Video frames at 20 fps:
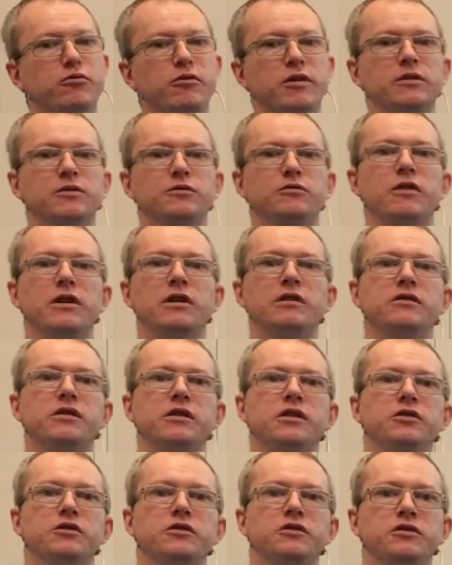one-to-one
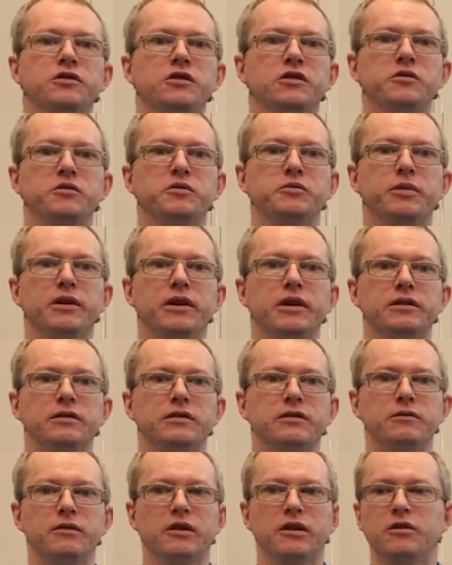relationships,
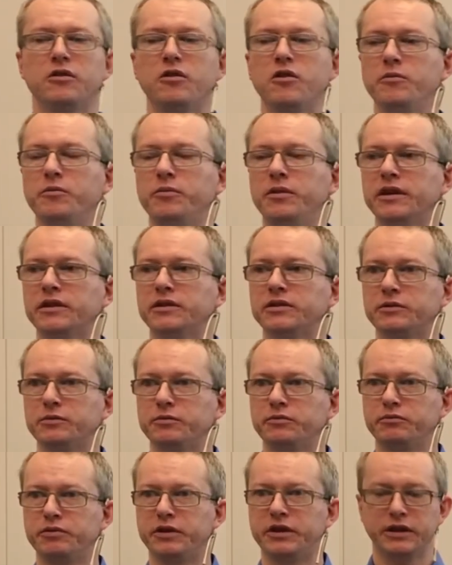but complex
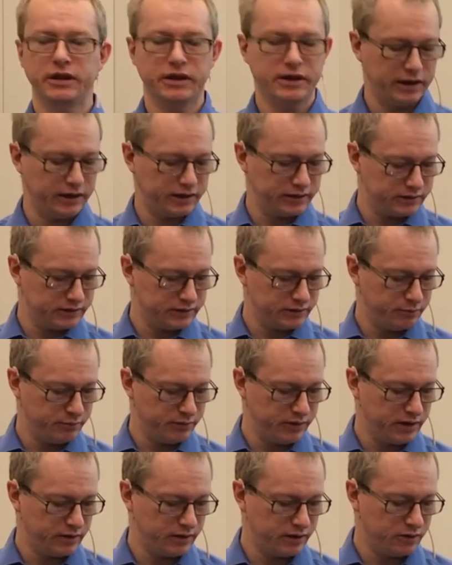predicates
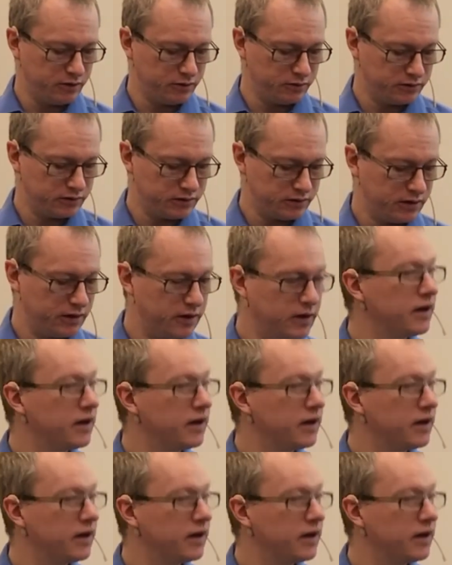being used.